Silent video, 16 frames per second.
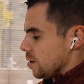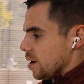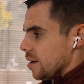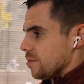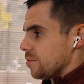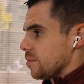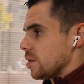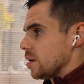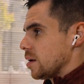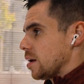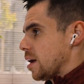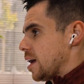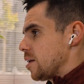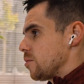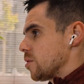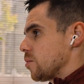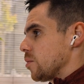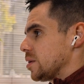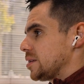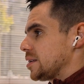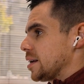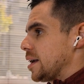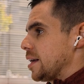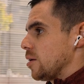If anyone
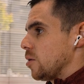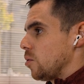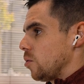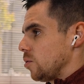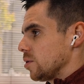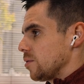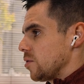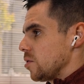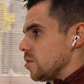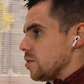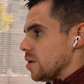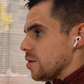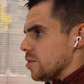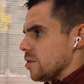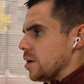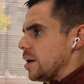wants to get a hold of you, they're